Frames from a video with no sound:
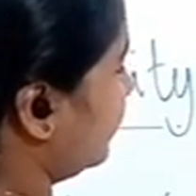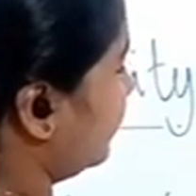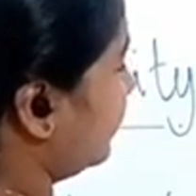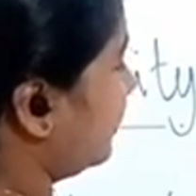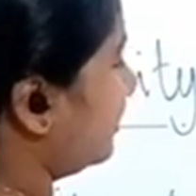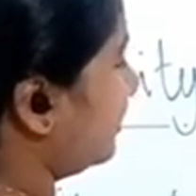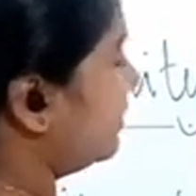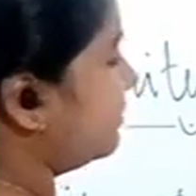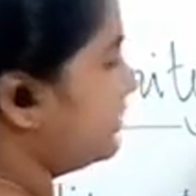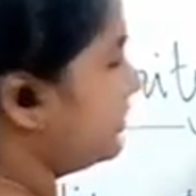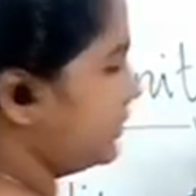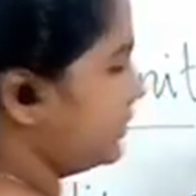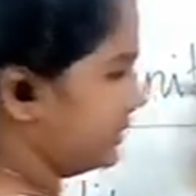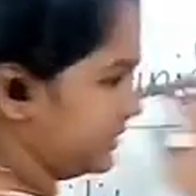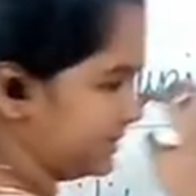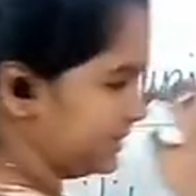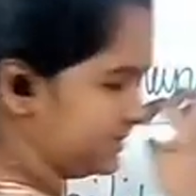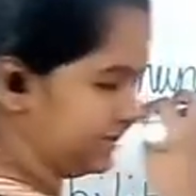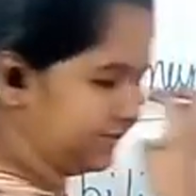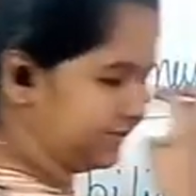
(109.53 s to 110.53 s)

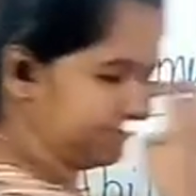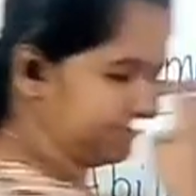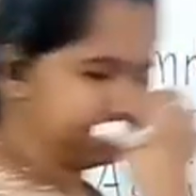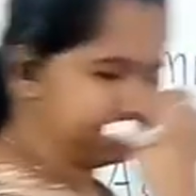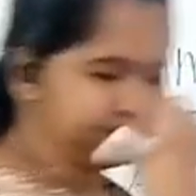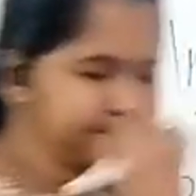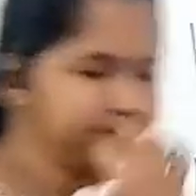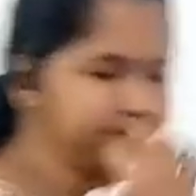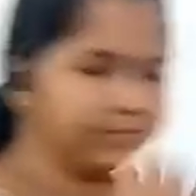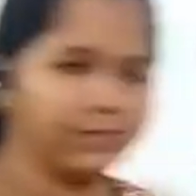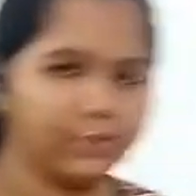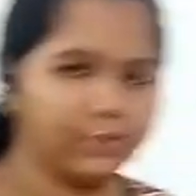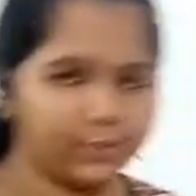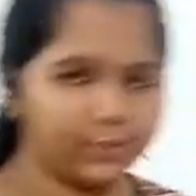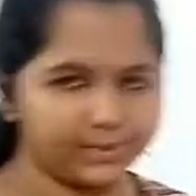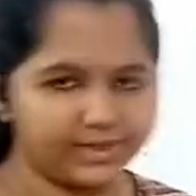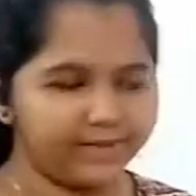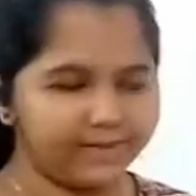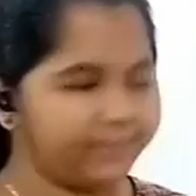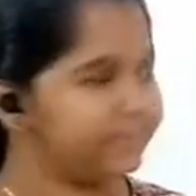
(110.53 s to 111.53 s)
immunity.
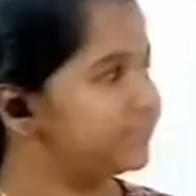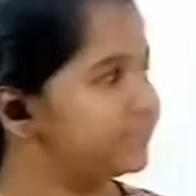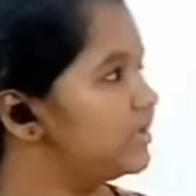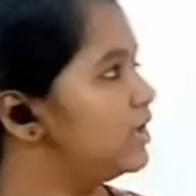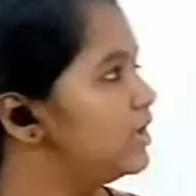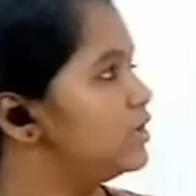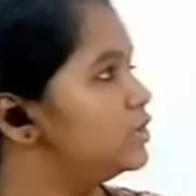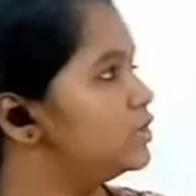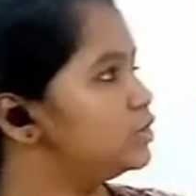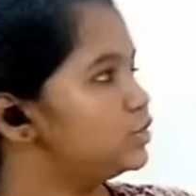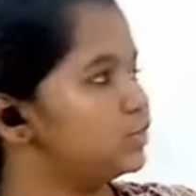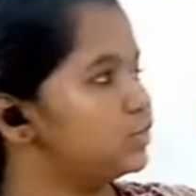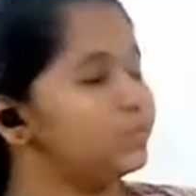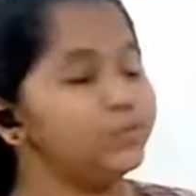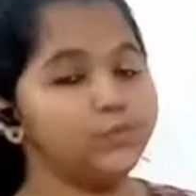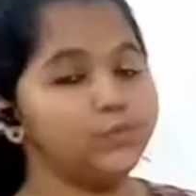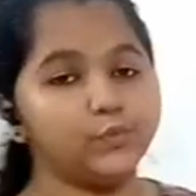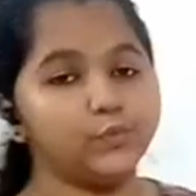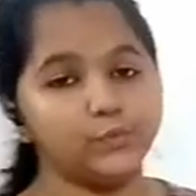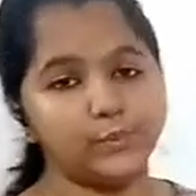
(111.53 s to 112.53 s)
Okay, so
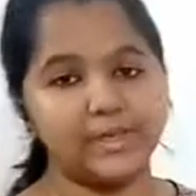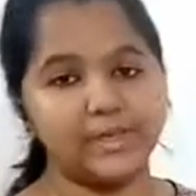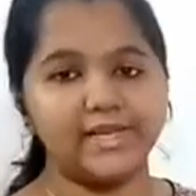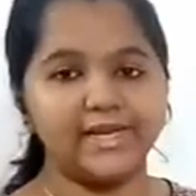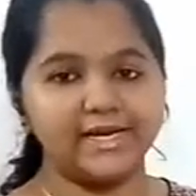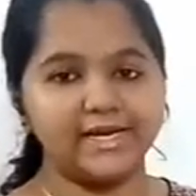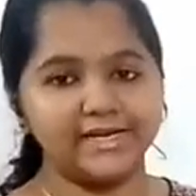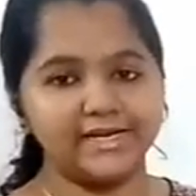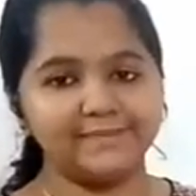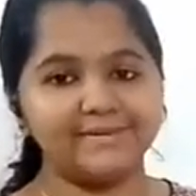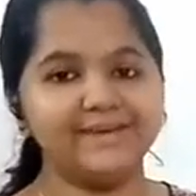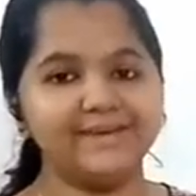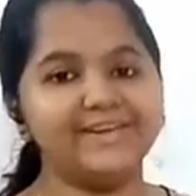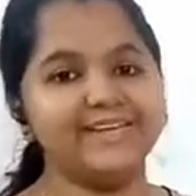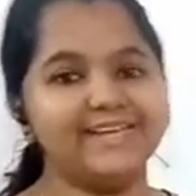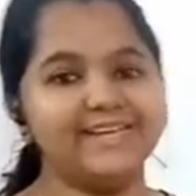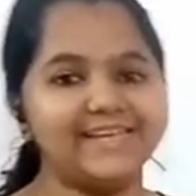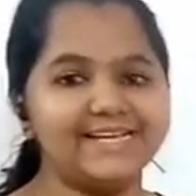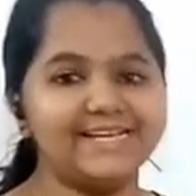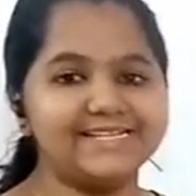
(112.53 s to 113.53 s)
we'll learn about
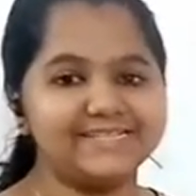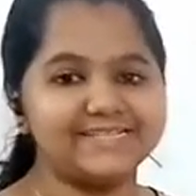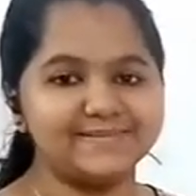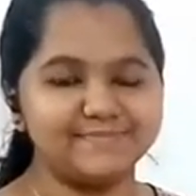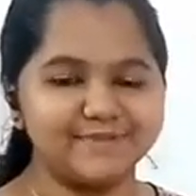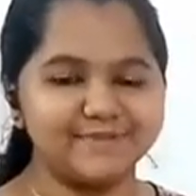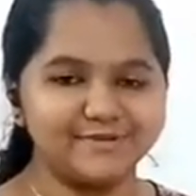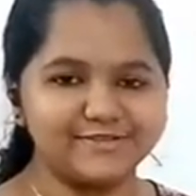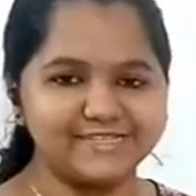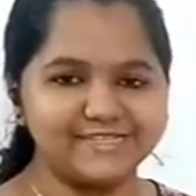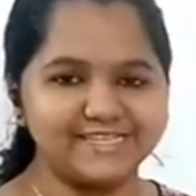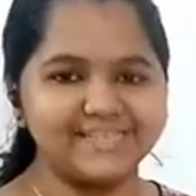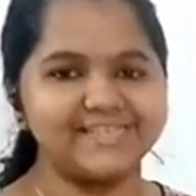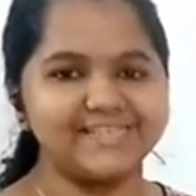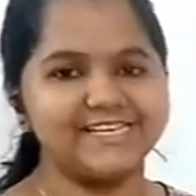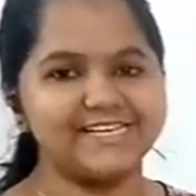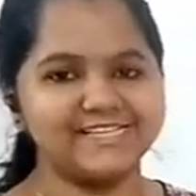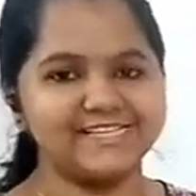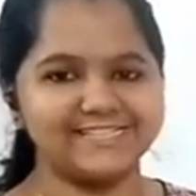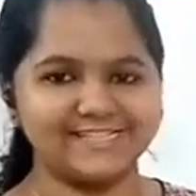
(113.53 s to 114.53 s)
innate immunity in
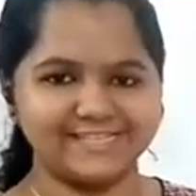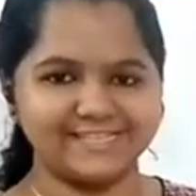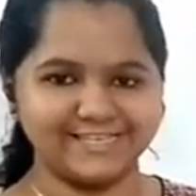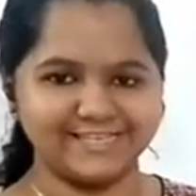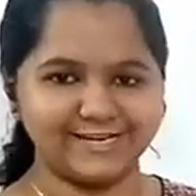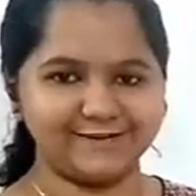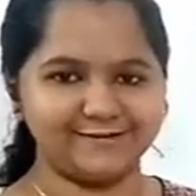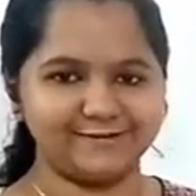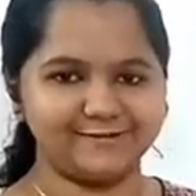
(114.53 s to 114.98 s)
detail now.